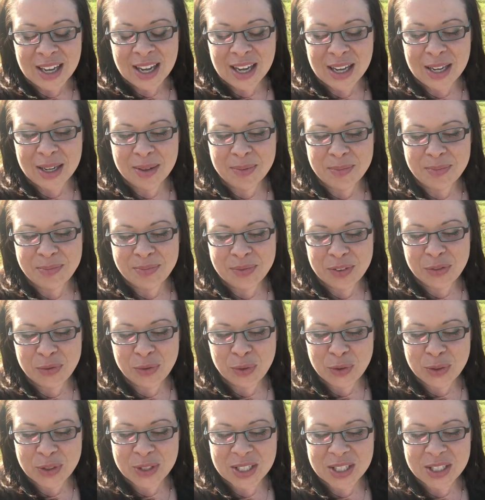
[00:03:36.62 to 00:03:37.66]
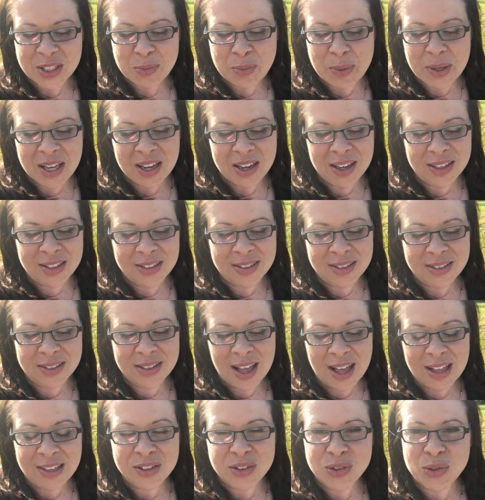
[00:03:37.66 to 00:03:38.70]
um, verses because
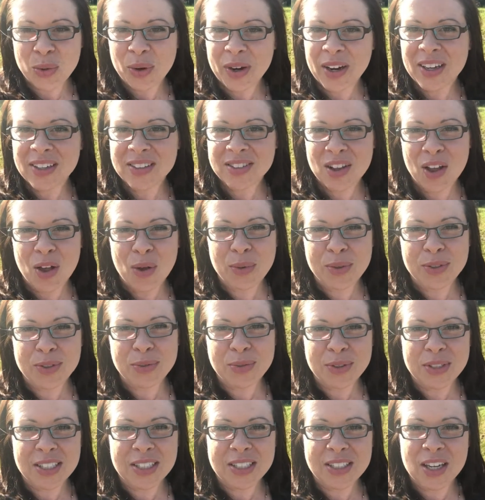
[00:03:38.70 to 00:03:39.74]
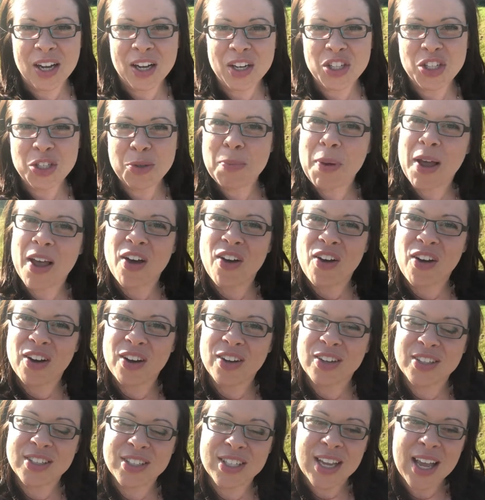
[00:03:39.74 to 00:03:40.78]
that story has always really touched my
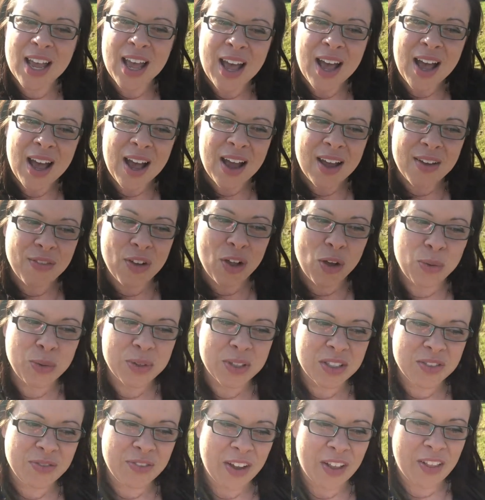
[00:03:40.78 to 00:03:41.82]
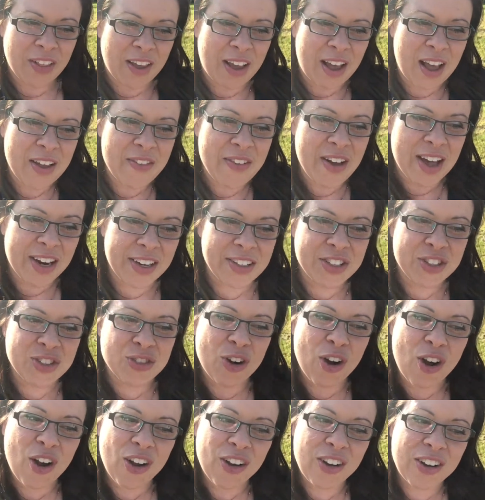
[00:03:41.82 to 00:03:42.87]
heart. I've always felt like I've had a
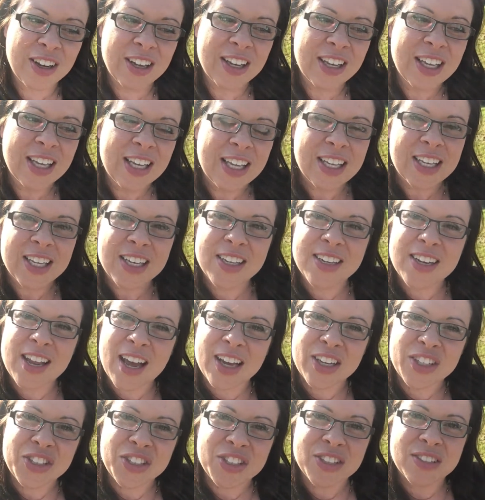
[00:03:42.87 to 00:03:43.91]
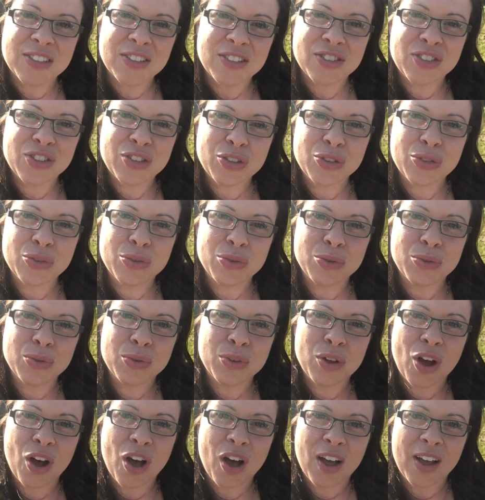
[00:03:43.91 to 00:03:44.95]
strong connection to
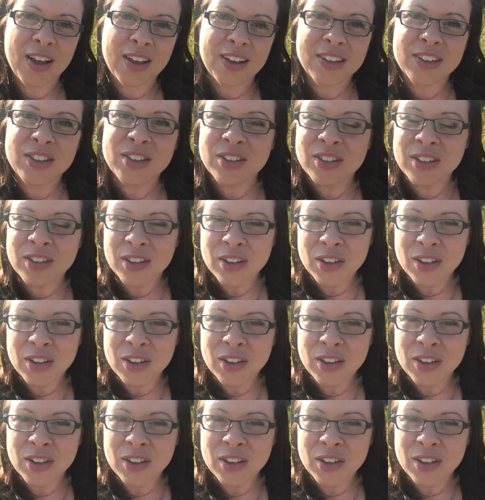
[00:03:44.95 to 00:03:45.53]
God,